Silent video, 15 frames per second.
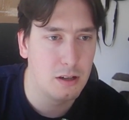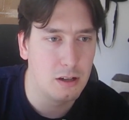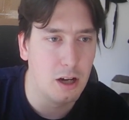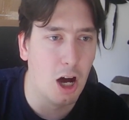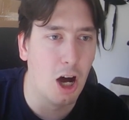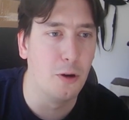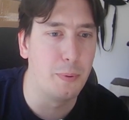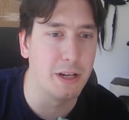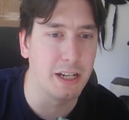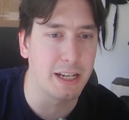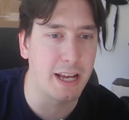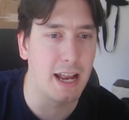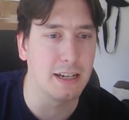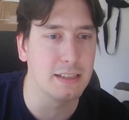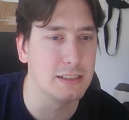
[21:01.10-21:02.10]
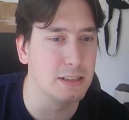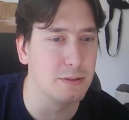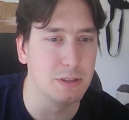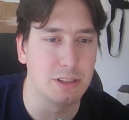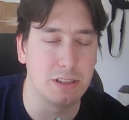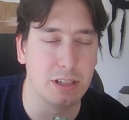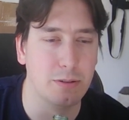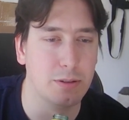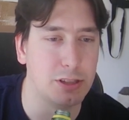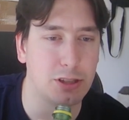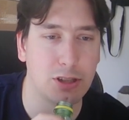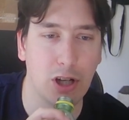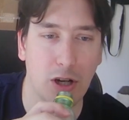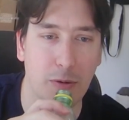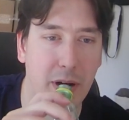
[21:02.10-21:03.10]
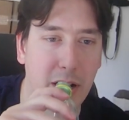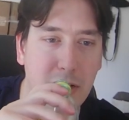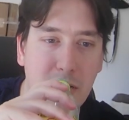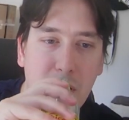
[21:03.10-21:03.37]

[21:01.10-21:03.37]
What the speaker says: open again because it was so much.